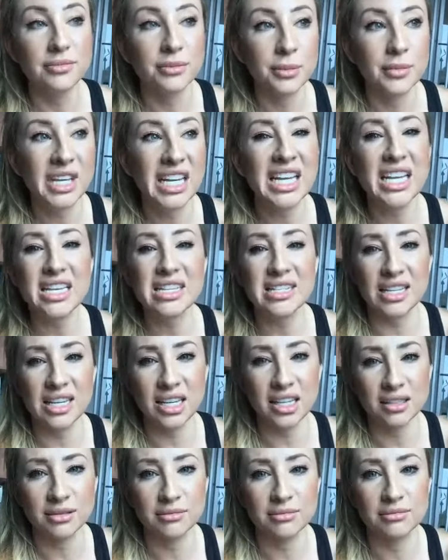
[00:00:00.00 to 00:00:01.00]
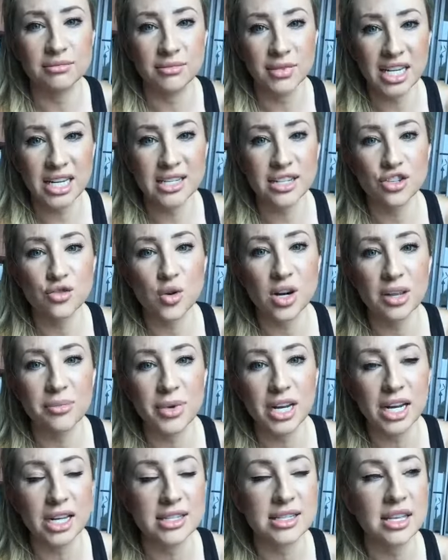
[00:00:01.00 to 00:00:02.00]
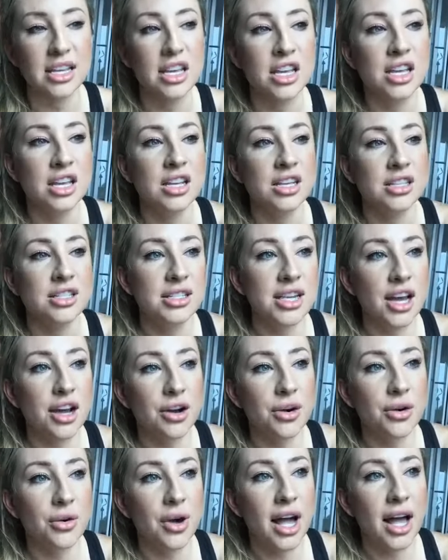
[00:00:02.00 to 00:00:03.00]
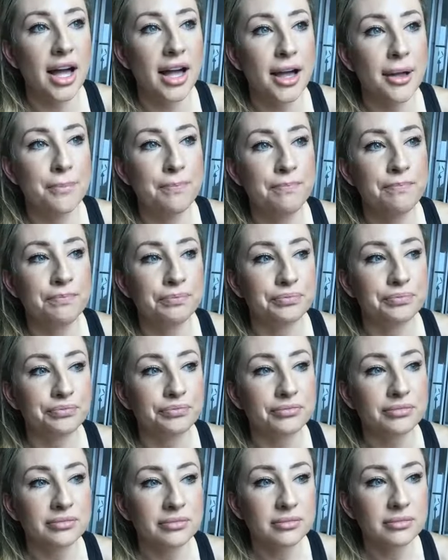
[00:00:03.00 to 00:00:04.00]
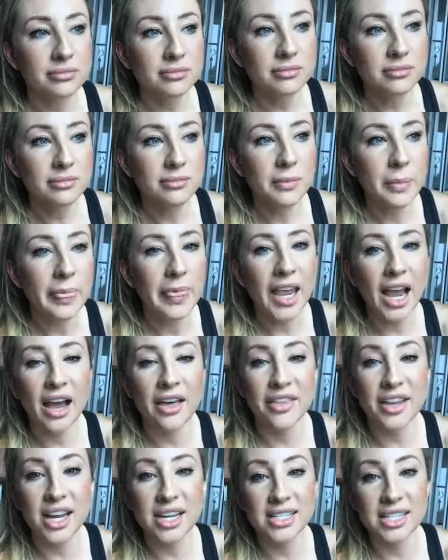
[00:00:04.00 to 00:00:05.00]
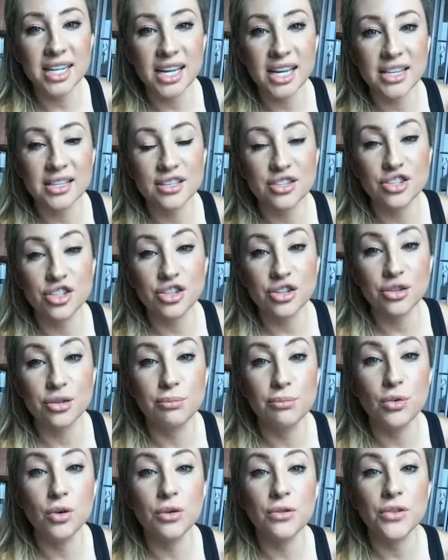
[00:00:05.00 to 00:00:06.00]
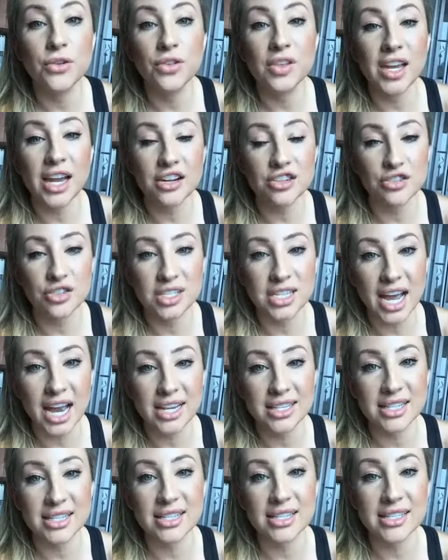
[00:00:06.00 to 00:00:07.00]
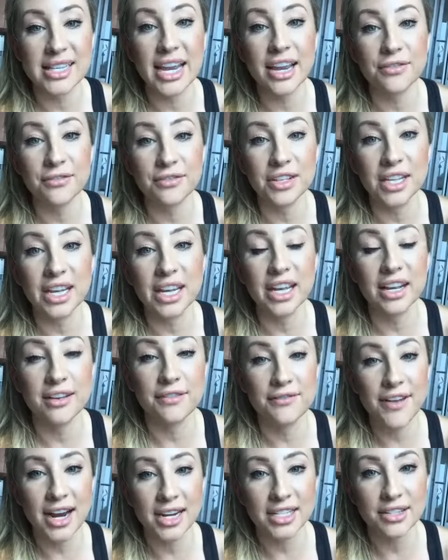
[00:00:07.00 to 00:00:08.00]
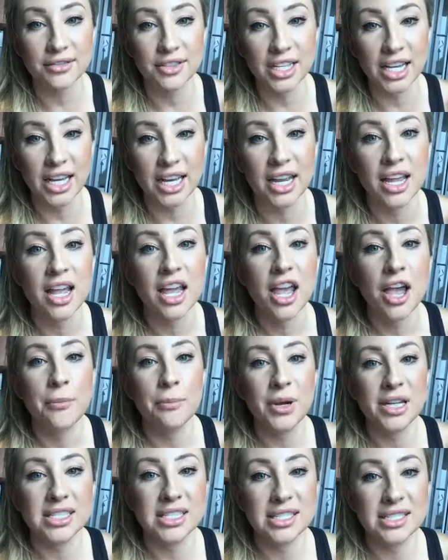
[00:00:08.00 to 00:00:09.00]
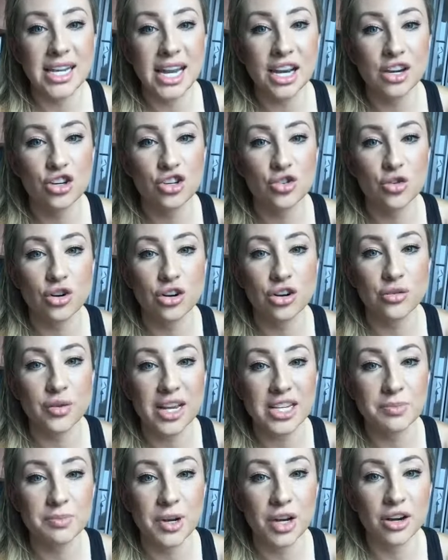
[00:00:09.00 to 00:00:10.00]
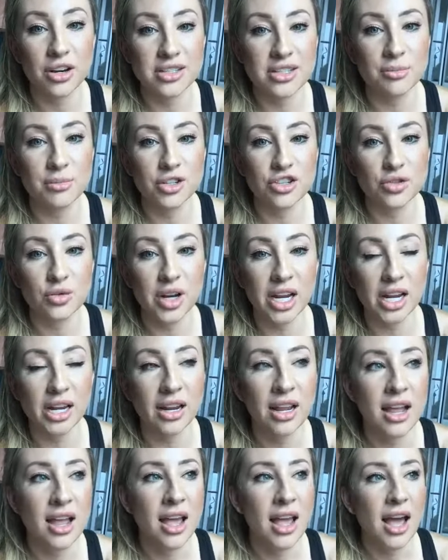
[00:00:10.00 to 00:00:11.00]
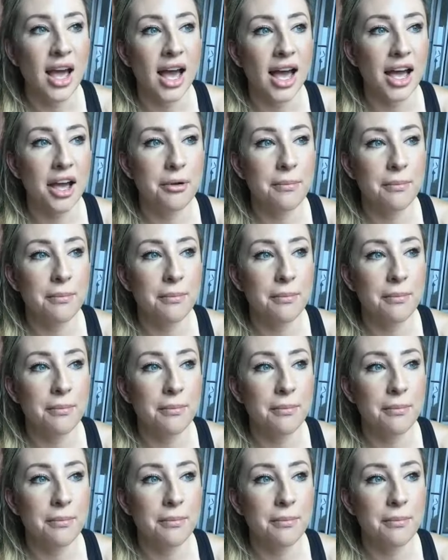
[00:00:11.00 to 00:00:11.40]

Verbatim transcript: Easy, easy 20 minutes. So um, yeah, the idea is to move through the exercises safely and effectively, but to take shorter rest periods in between. Um,